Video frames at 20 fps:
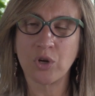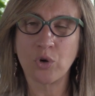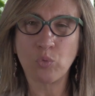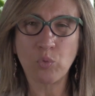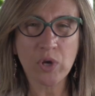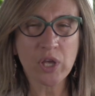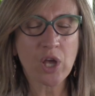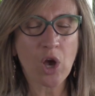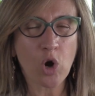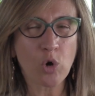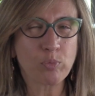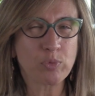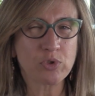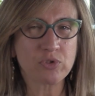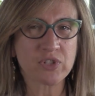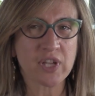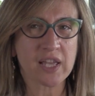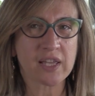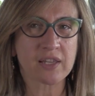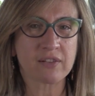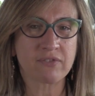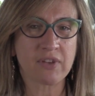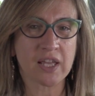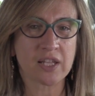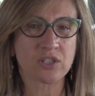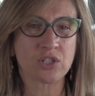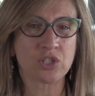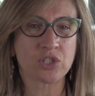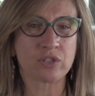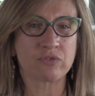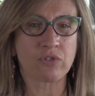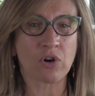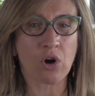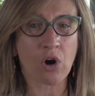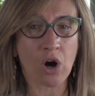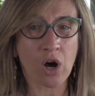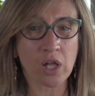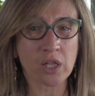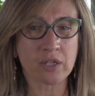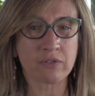We hope you take advantage of
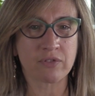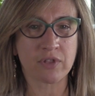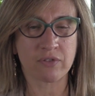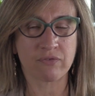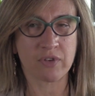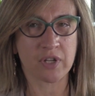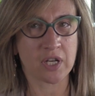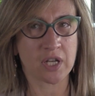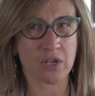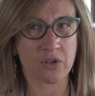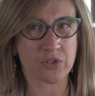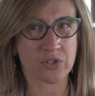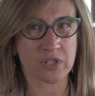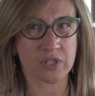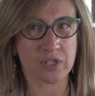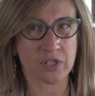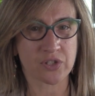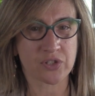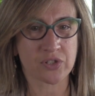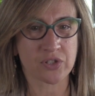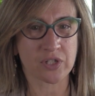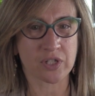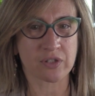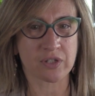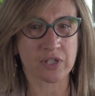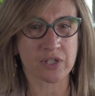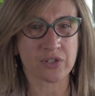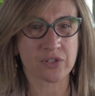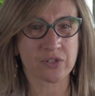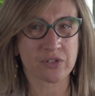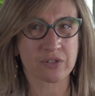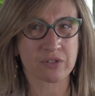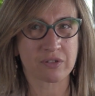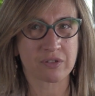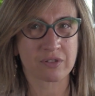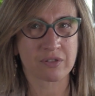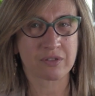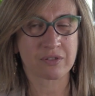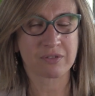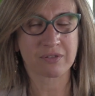all of the videos in this series.
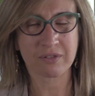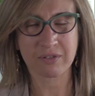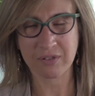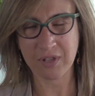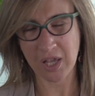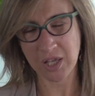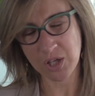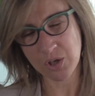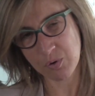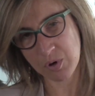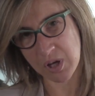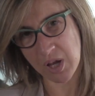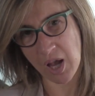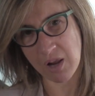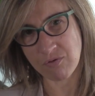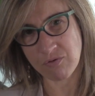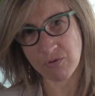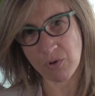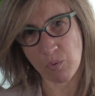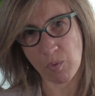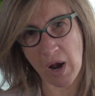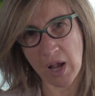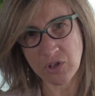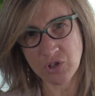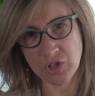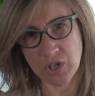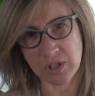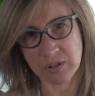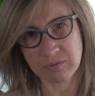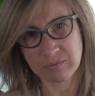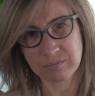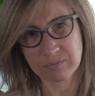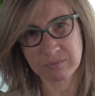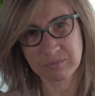Thank you again for watching.